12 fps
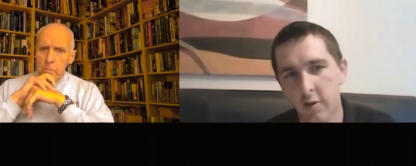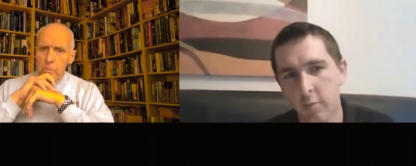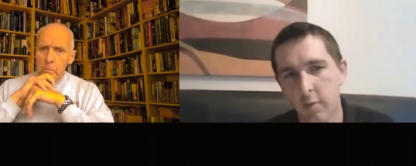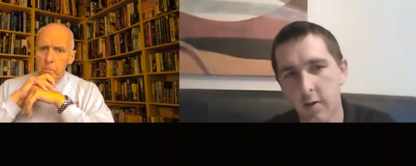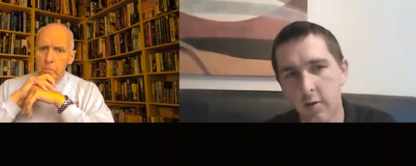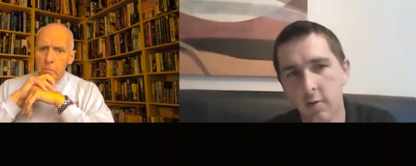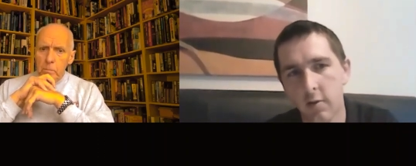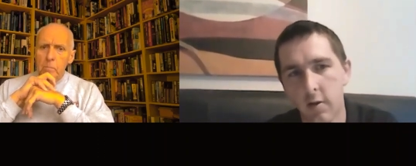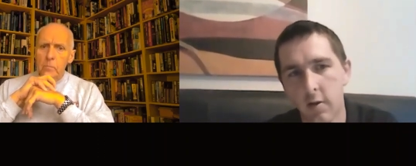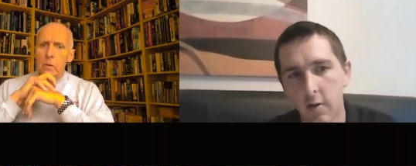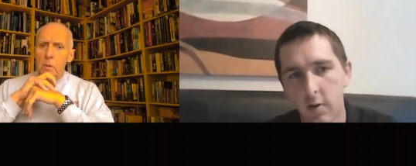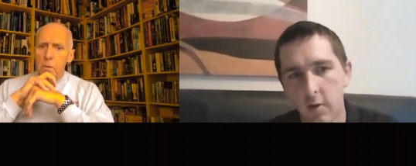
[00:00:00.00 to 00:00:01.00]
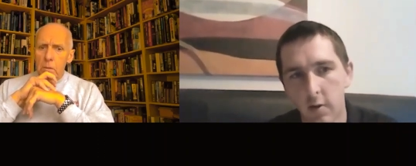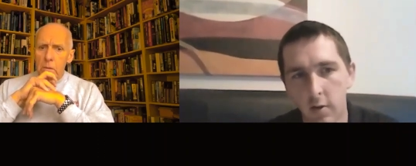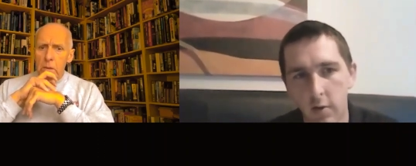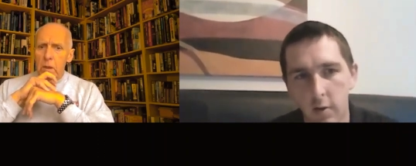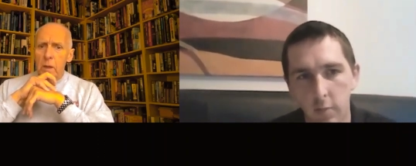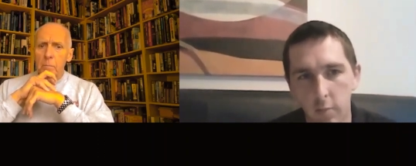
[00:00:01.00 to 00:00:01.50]
Speaker 1: as well.
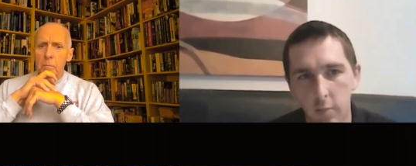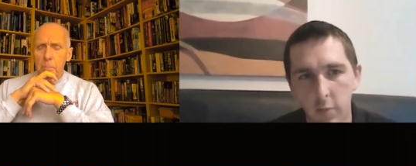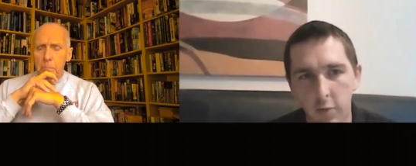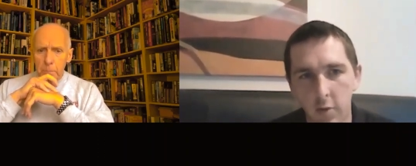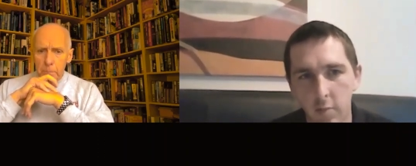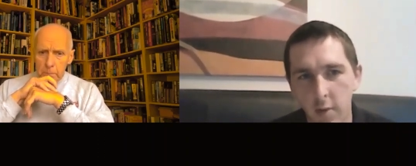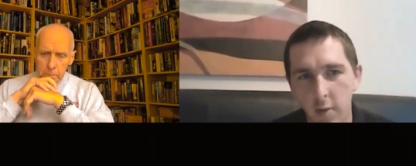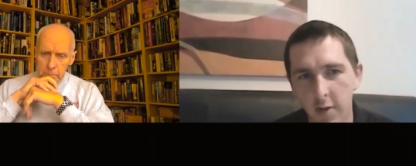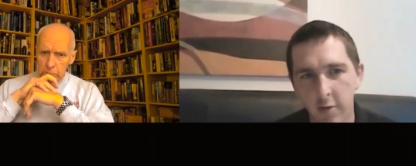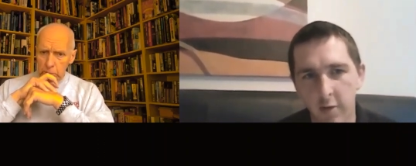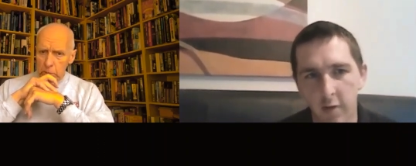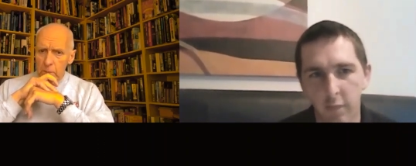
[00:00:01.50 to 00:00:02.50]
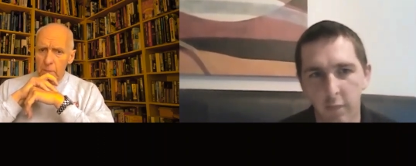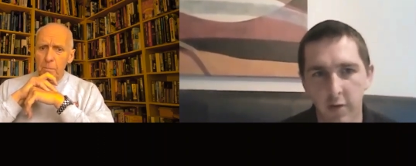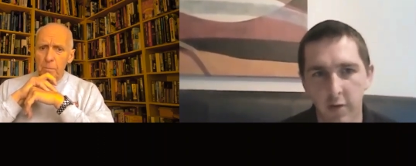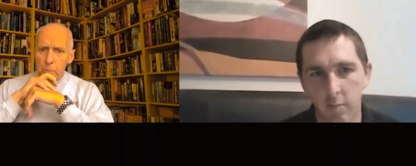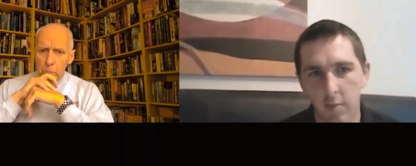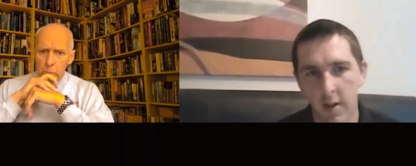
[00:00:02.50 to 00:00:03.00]
Yeah. Was there a major difference
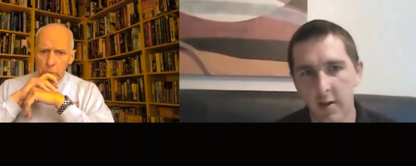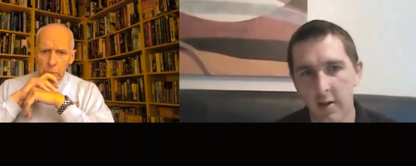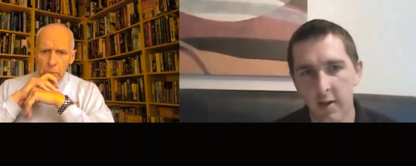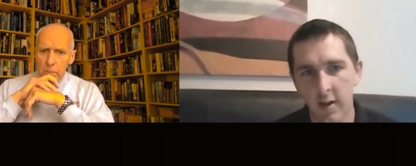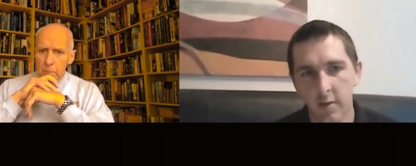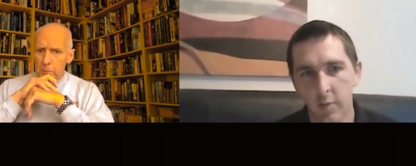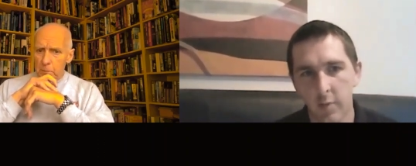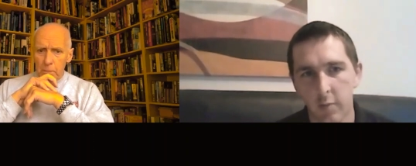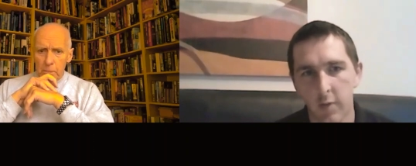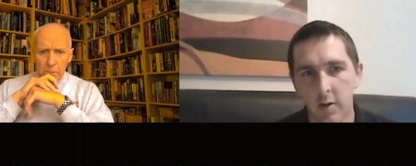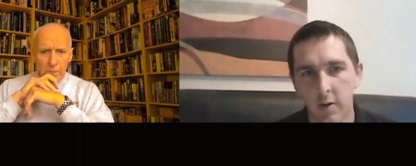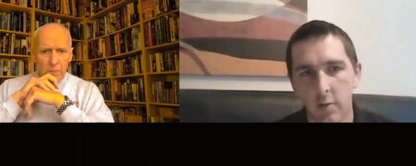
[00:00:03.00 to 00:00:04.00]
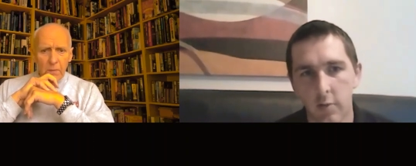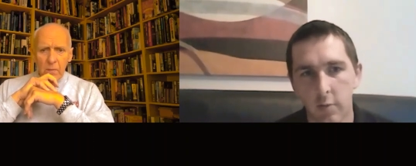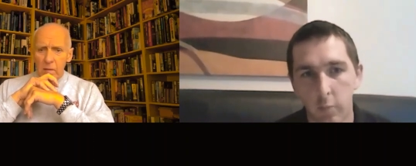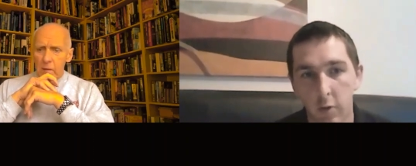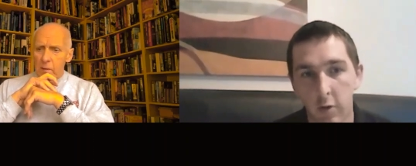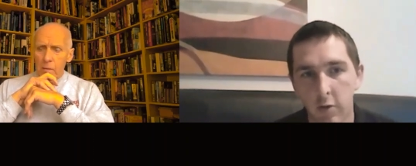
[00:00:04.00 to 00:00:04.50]
in the mindset between
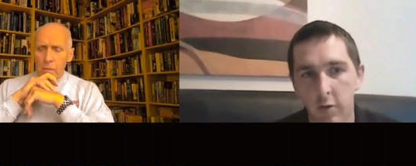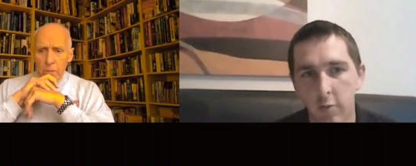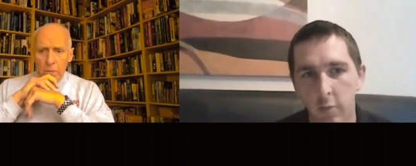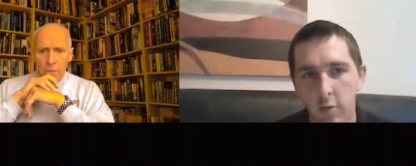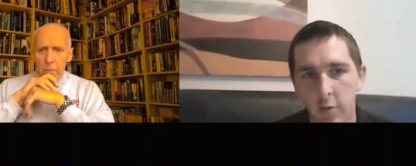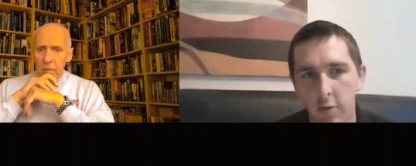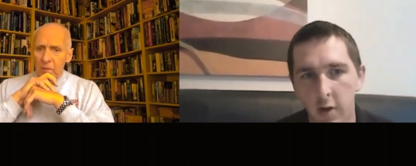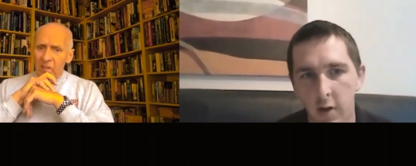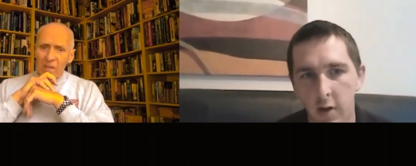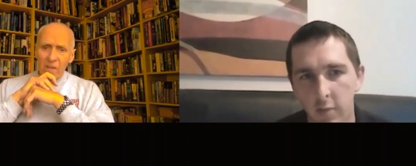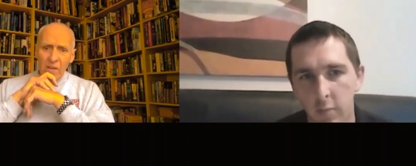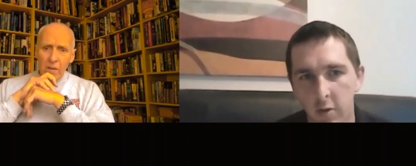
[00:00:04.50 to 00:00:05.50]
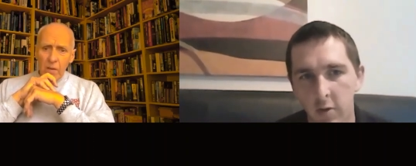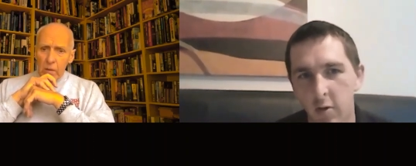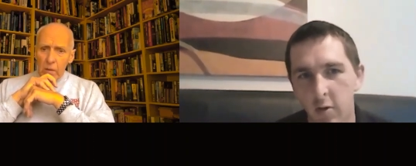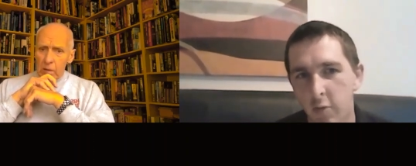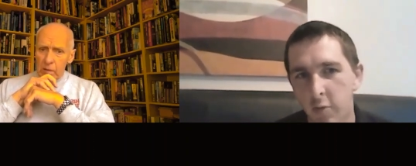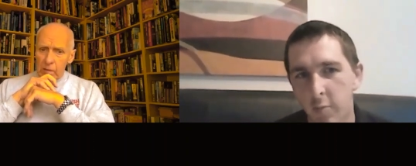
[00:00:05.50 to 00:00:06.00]
working the doors and working
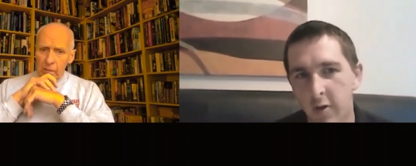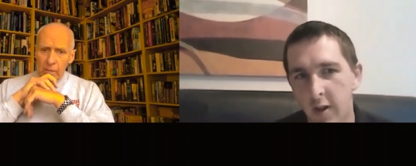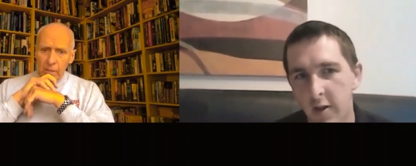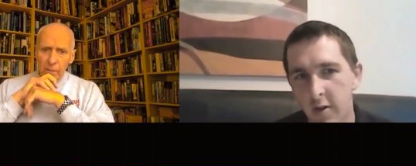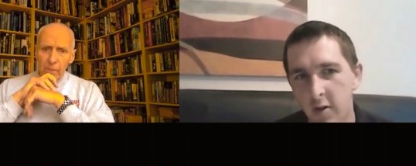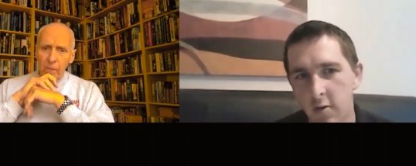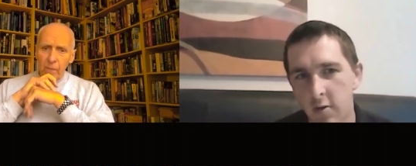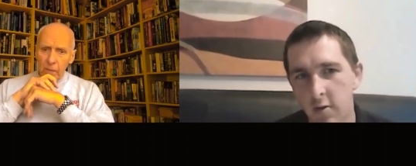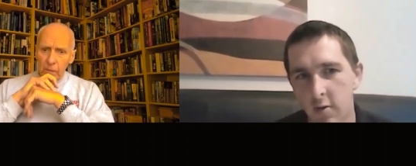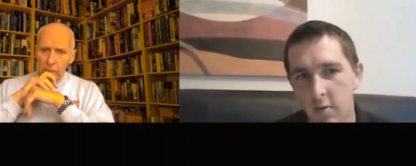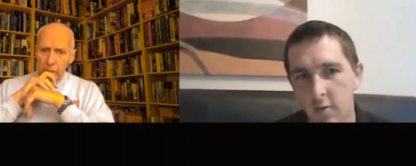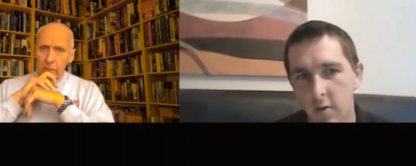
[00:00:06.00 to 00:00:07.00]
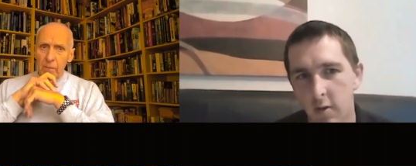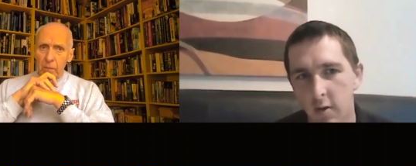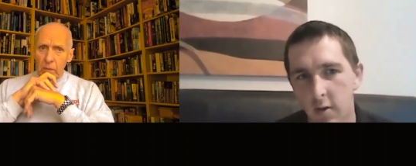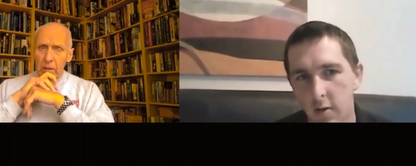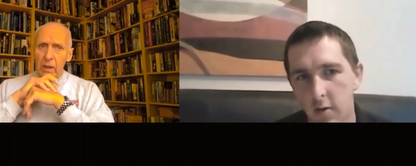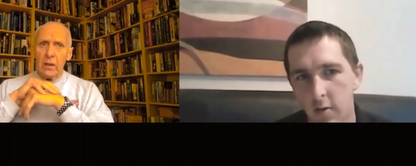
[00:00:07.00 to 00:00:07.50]
close
Speaker 2: protection?
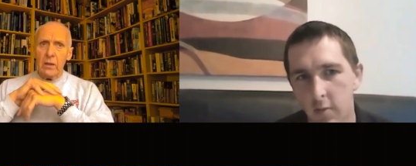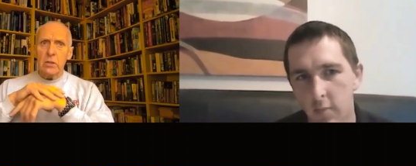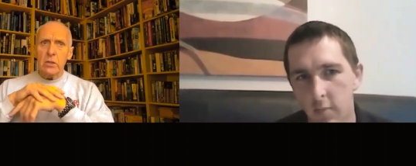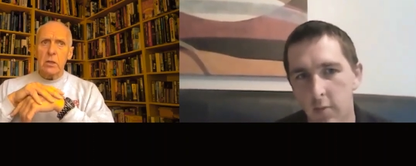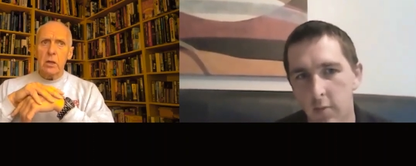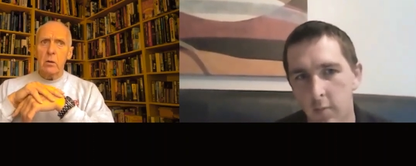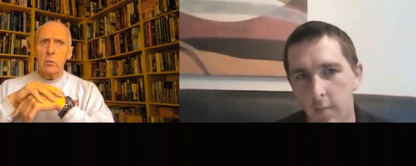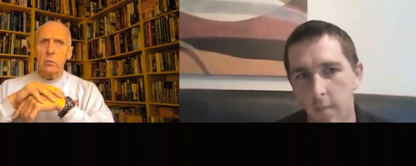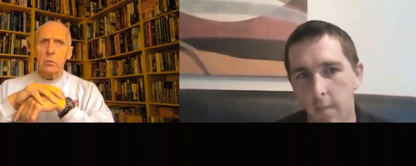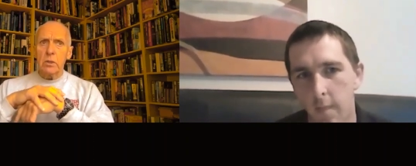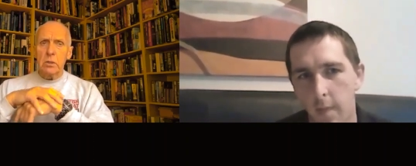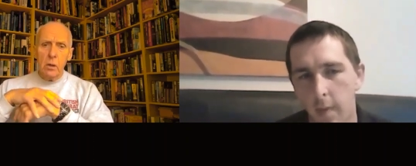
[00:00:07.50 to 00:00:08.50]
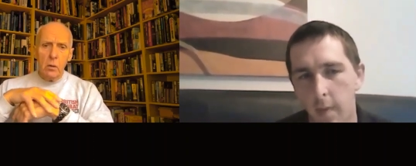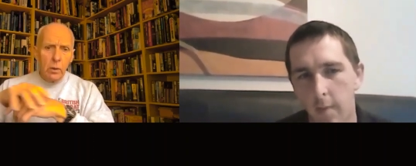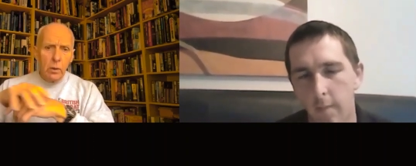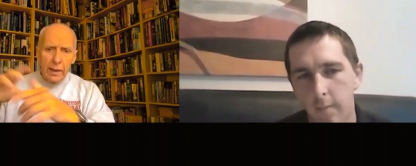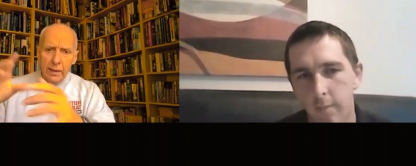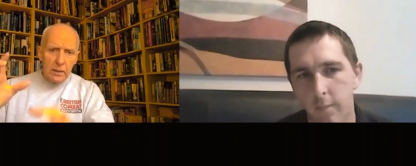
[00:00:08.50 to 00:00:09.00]
Yeah, there's no there's no
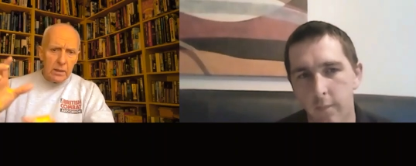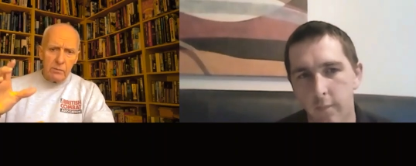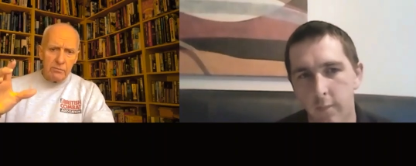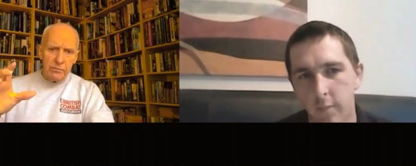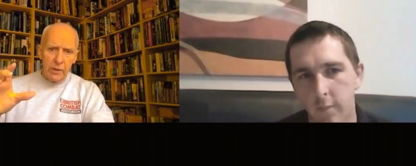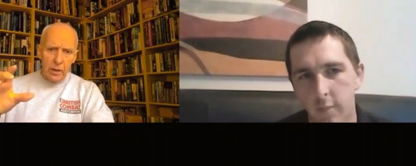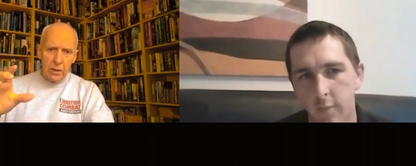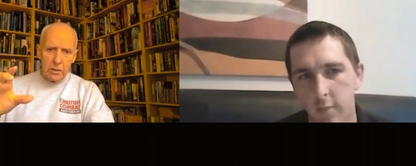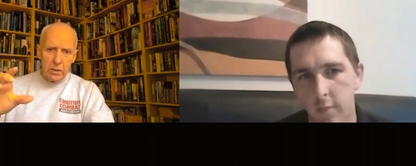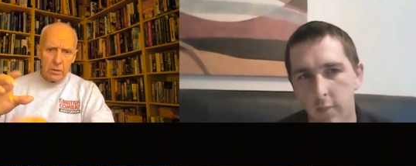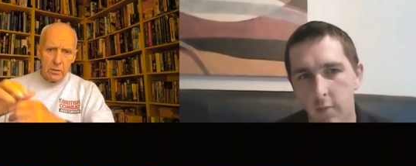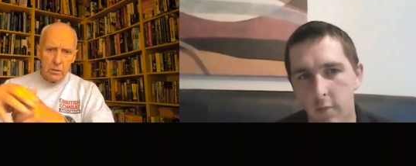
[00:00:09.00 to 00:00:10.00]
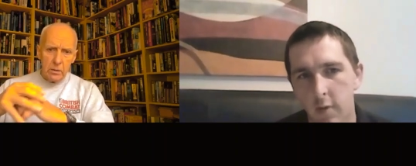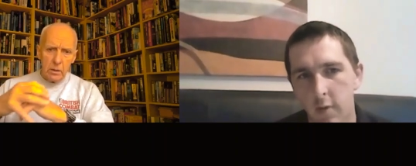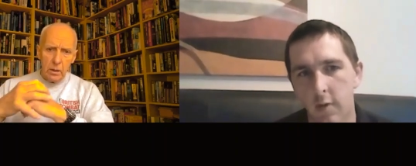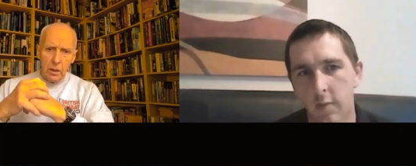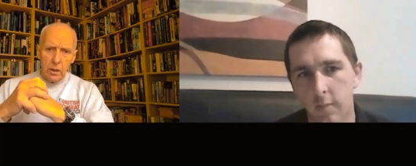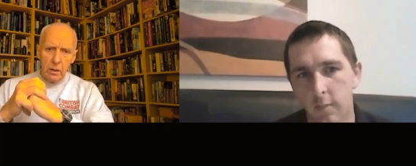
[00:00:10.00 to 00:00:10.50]
link. In fact, yeah.
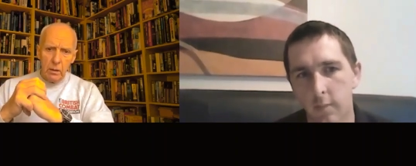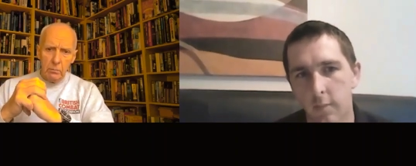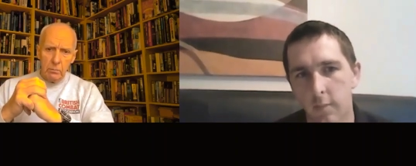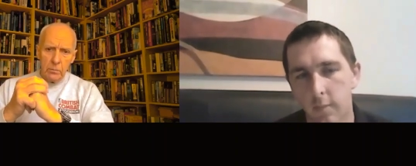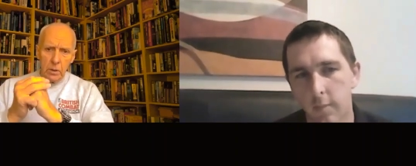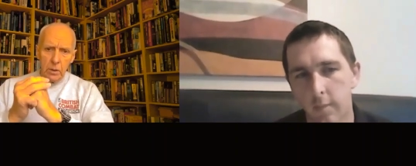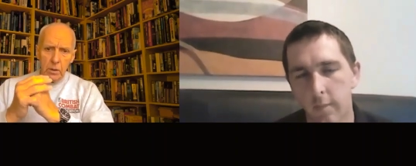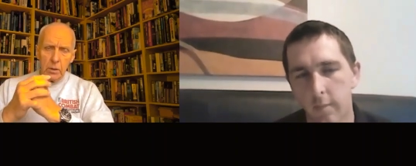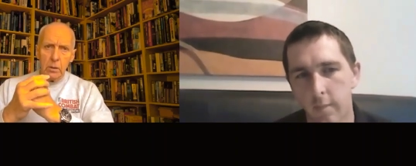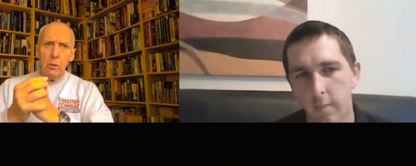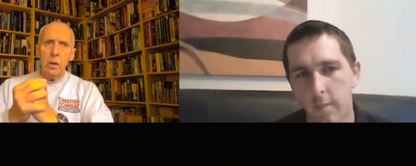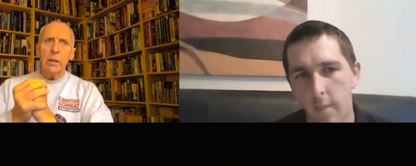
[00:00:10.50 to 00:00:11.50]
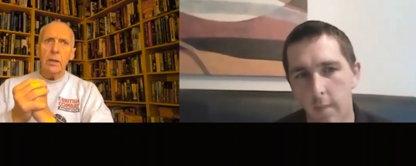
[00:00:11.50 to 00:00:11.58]
um, you know, I